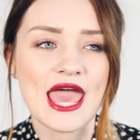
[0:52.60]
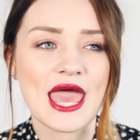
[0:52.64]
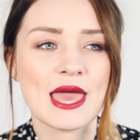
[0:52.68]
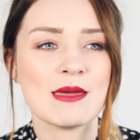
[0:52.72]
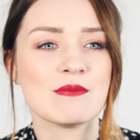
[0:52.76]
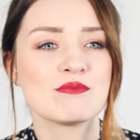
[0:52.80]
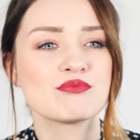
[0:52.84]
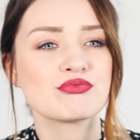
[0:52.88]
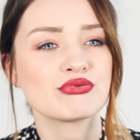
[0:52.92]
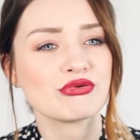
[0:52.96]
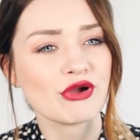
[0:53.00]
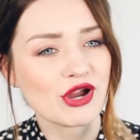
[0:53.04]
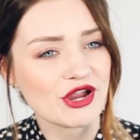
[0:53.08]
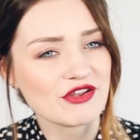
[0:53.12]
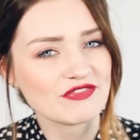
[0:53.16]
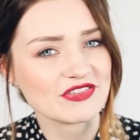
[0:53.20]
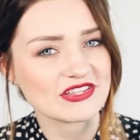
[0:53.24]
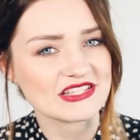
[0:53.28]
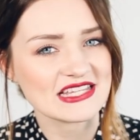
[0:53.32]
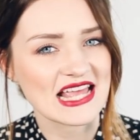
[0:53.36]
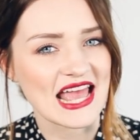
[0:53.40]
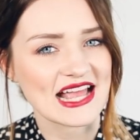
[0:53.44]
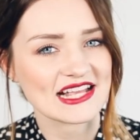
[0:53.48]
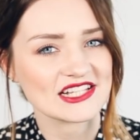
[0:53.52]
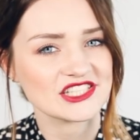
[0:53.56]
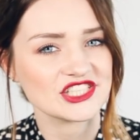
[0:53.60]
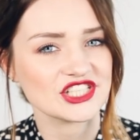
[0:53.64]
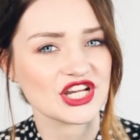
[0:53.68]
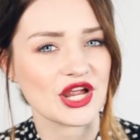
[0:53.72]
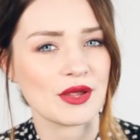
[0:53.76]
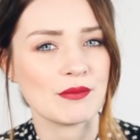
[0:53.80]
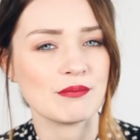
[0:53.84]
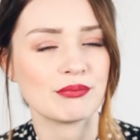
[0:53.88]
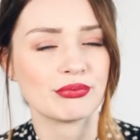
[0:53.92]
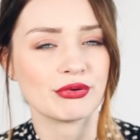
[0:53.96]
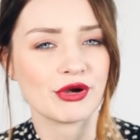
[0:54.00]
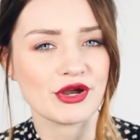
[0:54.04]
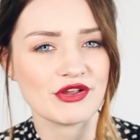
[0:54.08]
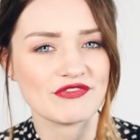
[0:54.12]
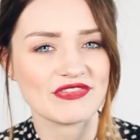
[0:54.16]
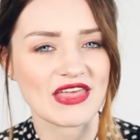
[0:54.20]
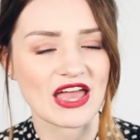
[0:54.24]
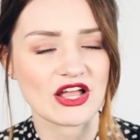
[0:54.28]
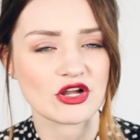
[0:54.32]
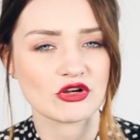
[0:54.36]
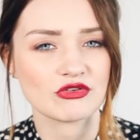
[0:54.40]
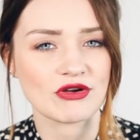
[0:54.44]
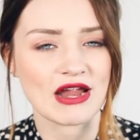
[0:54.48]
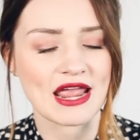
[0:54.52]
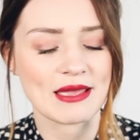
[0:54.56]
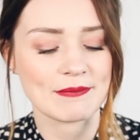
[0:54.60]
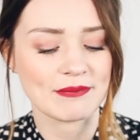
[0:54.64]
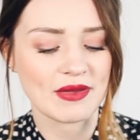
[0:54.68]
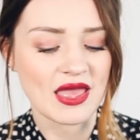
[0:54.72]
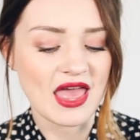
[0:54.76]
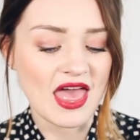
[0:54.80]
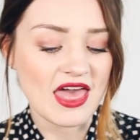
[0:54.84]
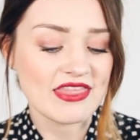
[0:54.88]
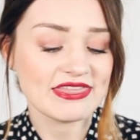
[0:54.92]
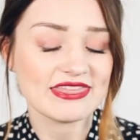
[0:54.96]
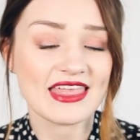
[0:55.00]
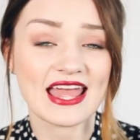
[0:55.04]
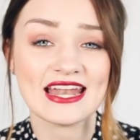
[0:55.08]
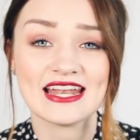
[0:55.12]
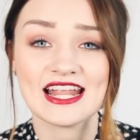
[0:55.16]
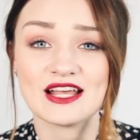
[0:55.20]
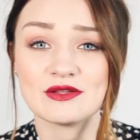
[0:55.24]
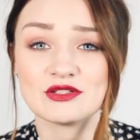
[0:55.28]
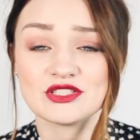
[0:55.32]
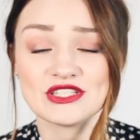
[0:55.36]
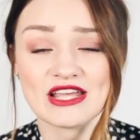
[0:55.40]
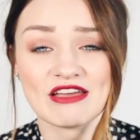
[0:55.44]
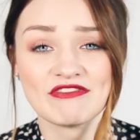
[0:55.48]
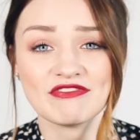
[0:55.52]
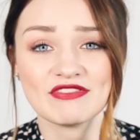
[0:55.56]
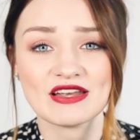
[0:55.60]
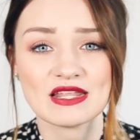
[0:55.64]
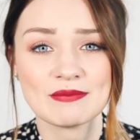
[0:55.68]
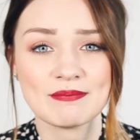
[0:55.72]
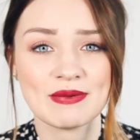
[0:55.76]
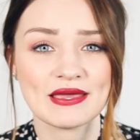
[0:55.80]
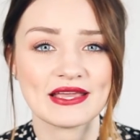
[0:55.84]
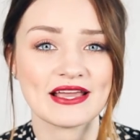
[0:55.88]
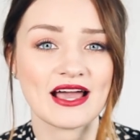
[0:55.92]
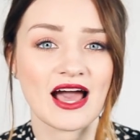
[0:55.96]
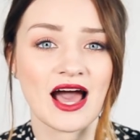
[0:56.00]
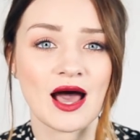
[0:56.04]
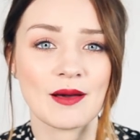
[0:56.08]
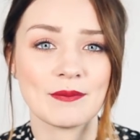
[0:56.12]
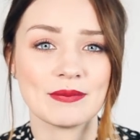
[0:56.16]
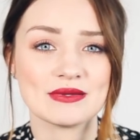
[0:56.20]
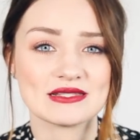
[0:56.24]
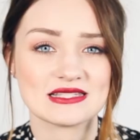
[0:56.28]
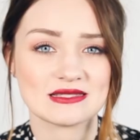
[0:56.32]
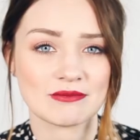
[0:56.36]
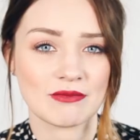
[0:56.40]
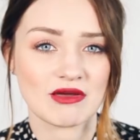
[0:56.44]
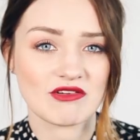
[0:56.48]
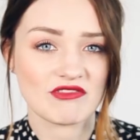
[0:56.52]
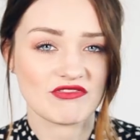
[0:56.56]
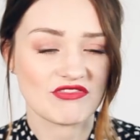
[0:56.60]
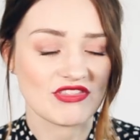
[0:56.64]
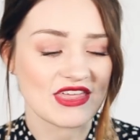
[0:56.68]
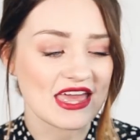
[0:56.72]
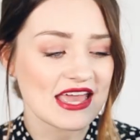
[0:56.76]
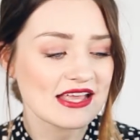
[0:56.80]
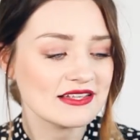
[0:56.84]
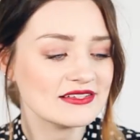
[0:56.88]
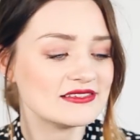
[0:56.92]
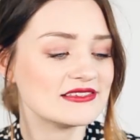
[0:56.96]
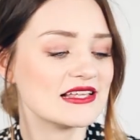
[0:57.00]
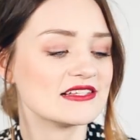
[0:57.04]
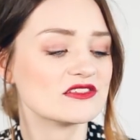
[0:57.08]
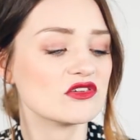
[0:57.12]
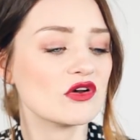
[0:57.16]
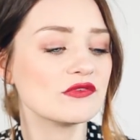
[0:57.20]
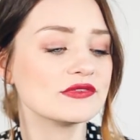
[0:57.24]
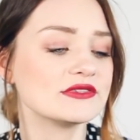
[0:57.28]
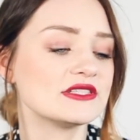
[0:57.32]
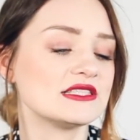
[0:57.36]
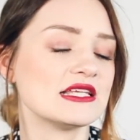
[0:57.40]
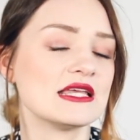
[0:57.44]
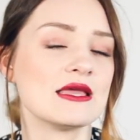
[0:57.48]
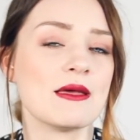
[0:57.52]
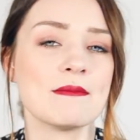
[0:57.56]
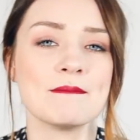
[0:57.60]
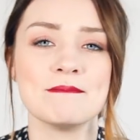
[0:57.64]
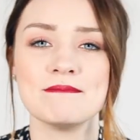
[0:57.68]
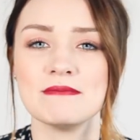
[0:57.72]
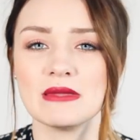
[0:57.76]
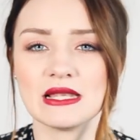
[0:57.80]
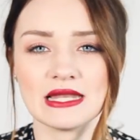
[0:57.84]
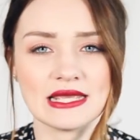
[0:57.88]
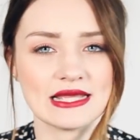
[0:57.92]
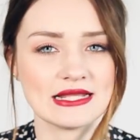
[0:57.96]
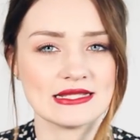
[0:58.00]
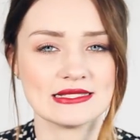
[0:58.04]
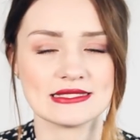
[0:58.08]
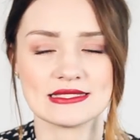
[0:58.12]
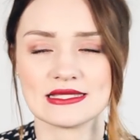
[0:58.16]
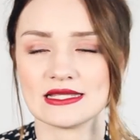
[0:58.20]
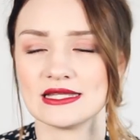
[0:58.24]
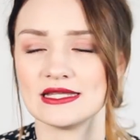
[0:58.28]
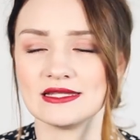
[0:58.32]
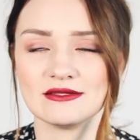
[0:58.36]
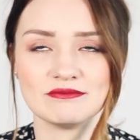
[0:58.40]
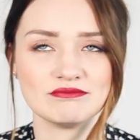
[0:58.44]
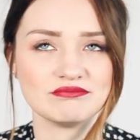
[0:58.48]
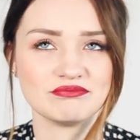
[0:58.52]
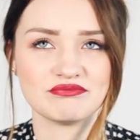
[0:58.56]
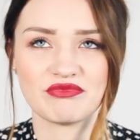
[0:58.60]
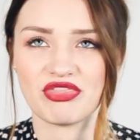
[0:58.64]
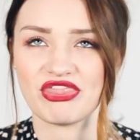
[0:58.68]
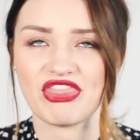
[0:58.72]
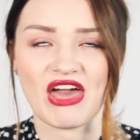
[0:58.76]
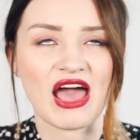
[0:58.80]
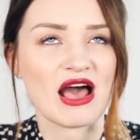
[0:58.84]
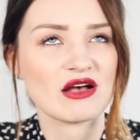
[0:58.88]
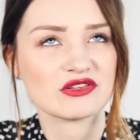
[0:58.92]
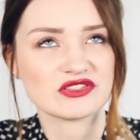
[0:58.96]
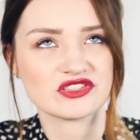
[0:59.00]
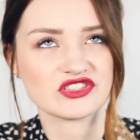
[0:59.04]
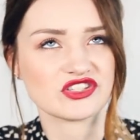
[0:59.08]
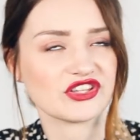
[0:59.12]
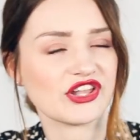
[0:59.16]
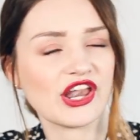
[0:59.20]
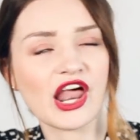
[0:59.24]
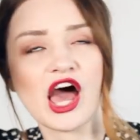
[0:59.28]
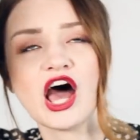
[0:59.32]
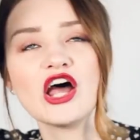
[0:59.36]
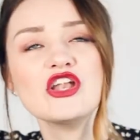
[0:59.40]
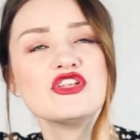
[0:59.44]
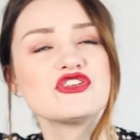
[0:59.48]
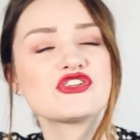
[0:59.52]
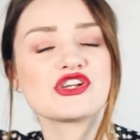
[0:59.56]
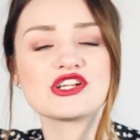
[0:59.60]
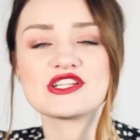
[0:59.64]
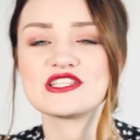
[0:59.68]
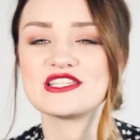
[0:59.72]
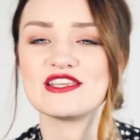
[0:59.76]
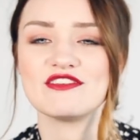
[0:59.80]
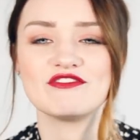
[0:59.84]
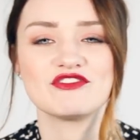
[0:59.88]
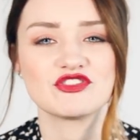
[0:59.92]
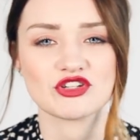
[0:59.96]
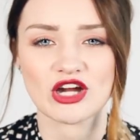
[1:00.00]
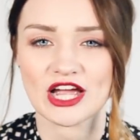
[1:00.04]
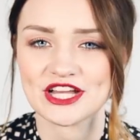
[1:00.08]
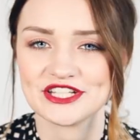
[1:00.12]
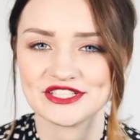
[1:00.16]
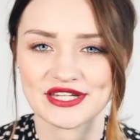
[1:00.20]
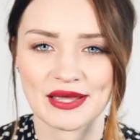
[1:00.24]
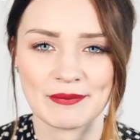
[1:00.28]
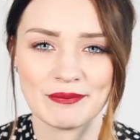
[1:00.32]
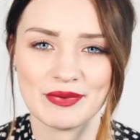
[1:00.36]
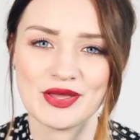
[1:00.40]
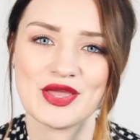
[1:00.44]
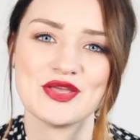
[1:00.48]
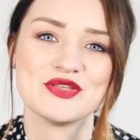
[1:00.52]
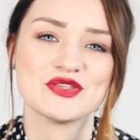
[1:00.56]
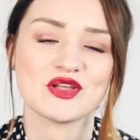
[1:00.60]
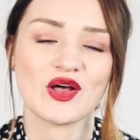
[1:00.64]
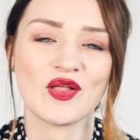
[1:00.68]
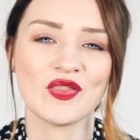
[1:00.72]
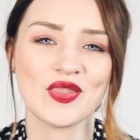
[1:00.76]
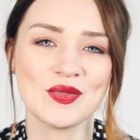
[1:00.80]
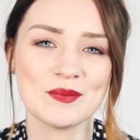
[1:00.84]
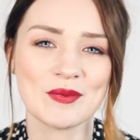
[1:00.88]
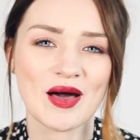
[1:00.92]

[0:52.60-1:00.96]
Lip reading: improve the texture, improve that grip, then definitely pick up some of this. There's obviously millions and thousands and hundreds of dry shampoos on the